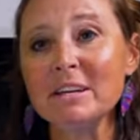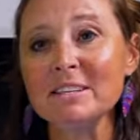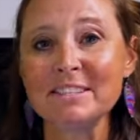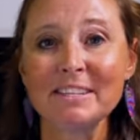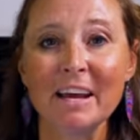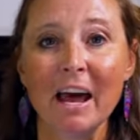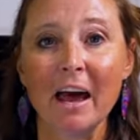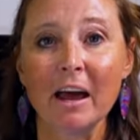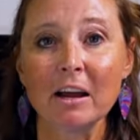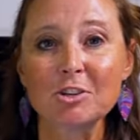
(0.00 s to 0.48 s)

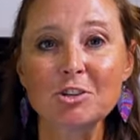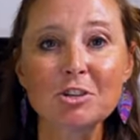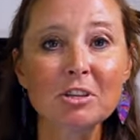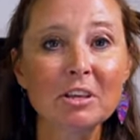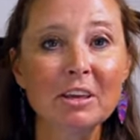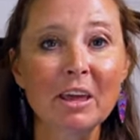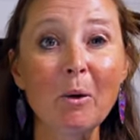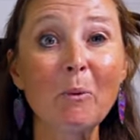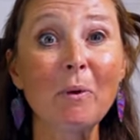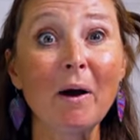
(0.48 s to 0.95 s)
is to
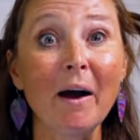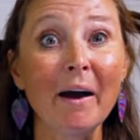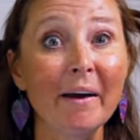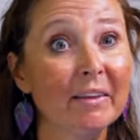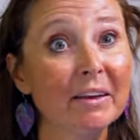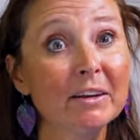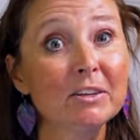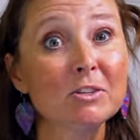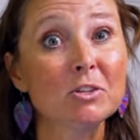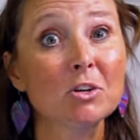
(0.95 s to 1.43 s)
actually get what
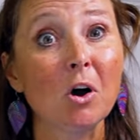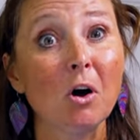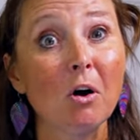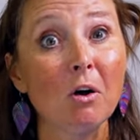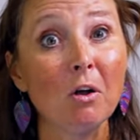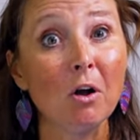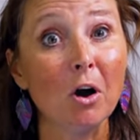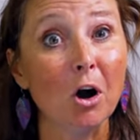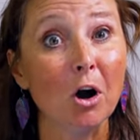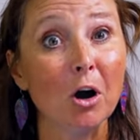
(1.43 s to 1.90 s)
I like to
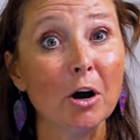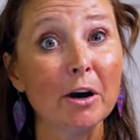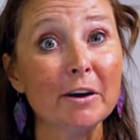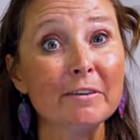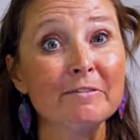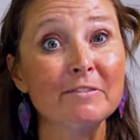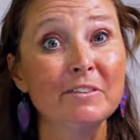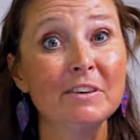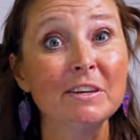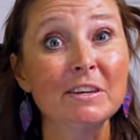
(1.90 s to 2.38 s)
call
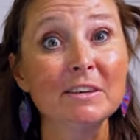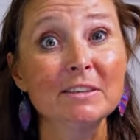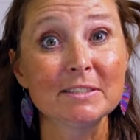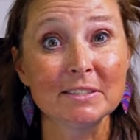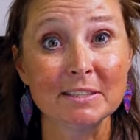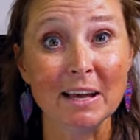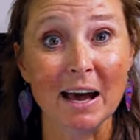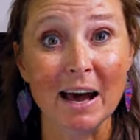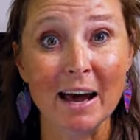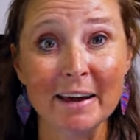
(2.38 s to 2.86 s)
RV
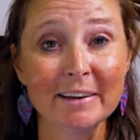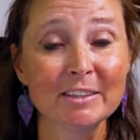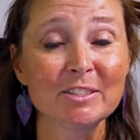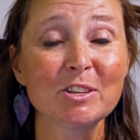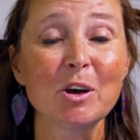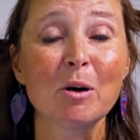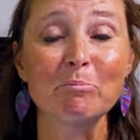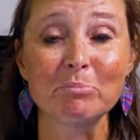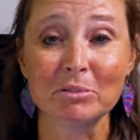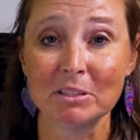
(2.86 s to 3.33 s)

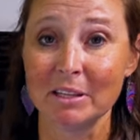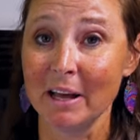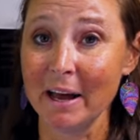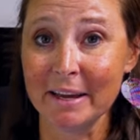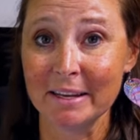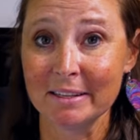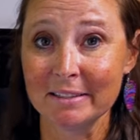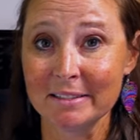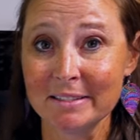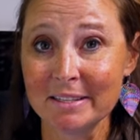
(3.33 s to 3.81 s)
size
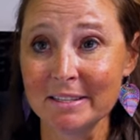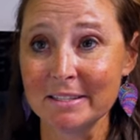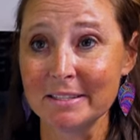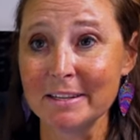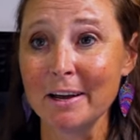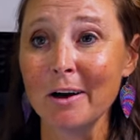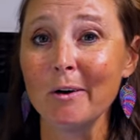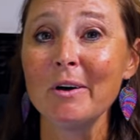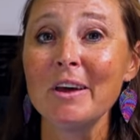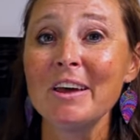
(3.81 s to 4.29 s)
appliances.
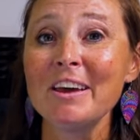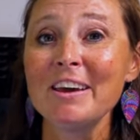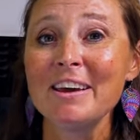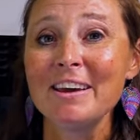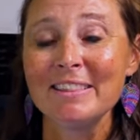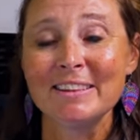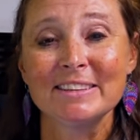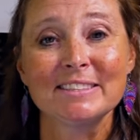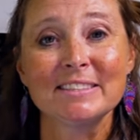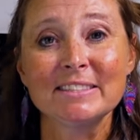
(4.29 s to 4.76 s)
Now,
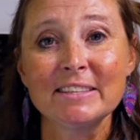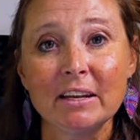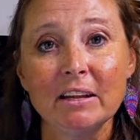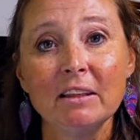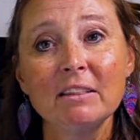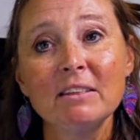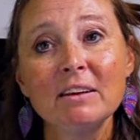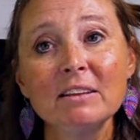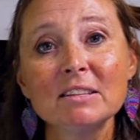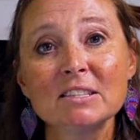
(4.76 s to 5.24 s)
this is
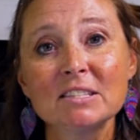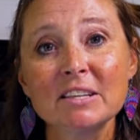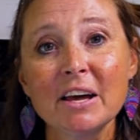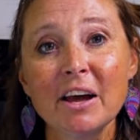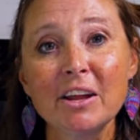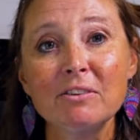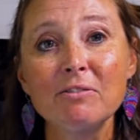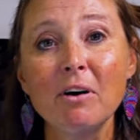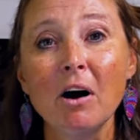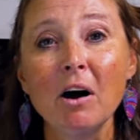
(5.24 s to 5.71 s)
anything that's
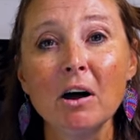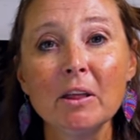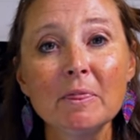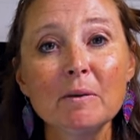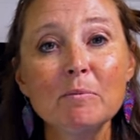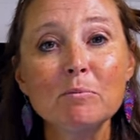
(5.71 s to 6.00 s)
kind of on